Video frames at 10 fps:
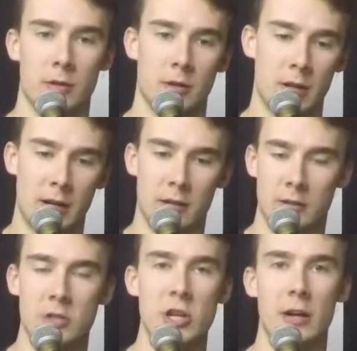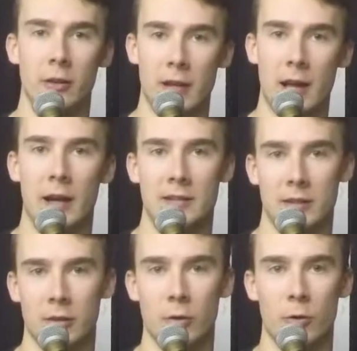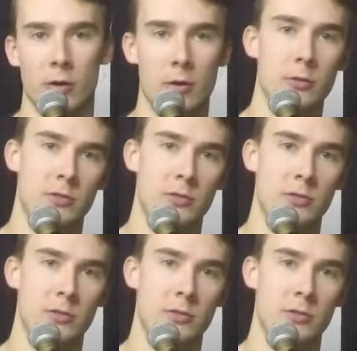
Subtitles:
you're gonna generally accent the quarter notes.